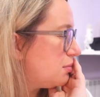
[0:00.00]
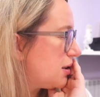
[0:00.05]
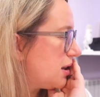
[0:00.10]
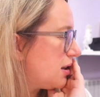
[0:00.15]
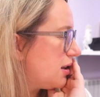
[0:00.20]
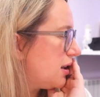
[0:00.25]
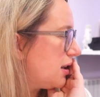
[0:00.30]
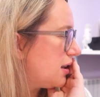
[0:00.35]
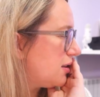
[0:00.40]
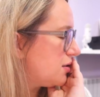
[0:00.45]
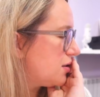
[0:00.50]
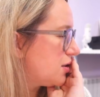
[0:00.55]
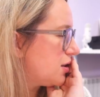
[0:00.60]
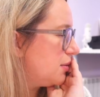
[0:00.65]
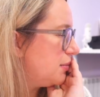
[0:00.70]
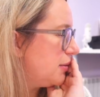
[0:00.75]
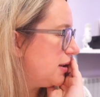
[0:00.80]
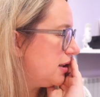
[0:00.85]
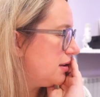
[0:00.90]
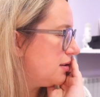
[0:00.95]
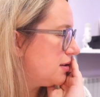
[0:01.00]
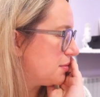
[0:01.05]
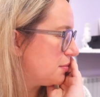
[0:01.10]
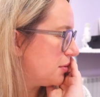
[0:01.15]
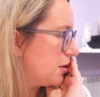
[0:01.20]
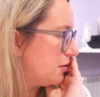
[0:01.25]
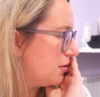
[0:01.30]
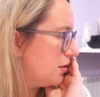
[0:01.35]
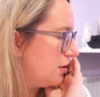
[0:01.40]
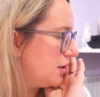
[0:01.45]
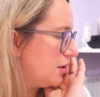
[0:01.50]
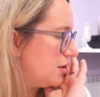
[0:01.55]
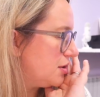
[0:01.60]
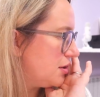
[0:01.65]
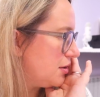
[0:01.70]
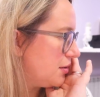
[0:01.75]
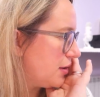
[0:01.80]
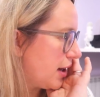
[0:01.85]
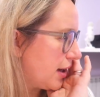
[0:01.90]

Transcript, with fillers: but I think I'll just come in tomorrow and do